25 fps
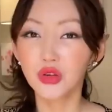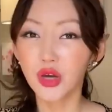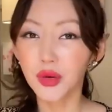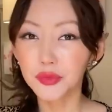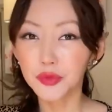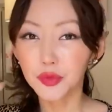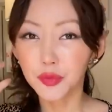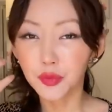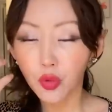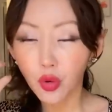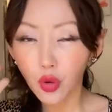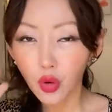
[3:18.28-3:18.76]
You
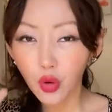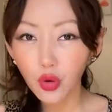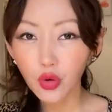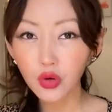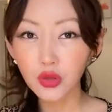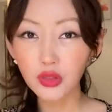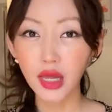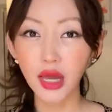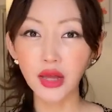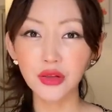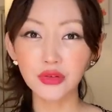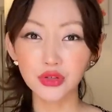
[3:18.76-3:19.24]
have to
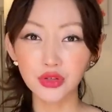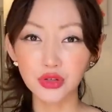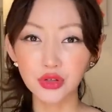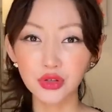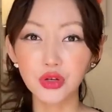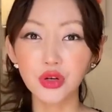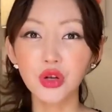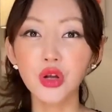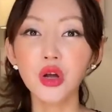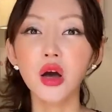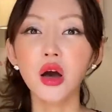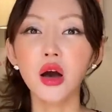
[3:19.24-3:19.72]
pour down
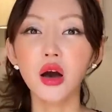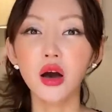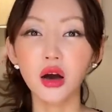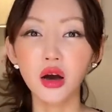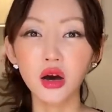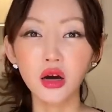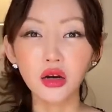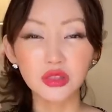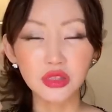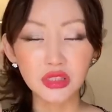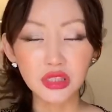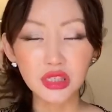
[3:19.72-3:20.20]
your
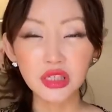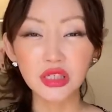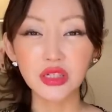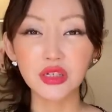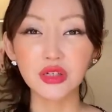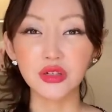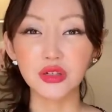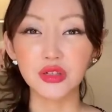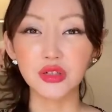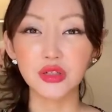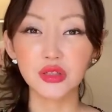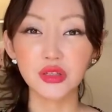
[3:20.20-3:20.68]

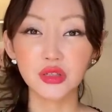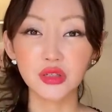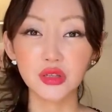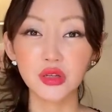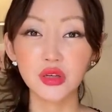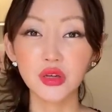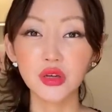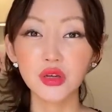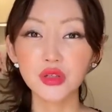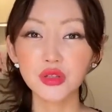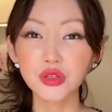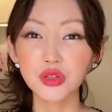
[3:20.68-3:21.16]

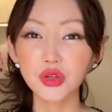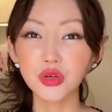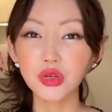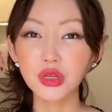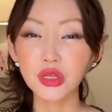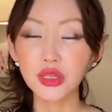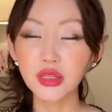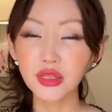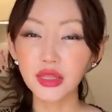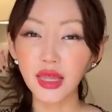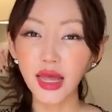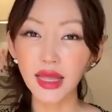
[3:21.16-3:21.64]
tears. So
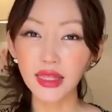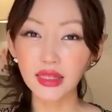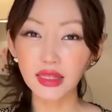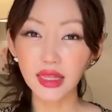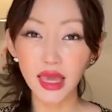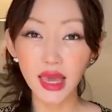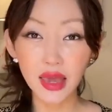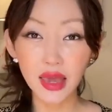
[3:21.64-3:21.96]
in that,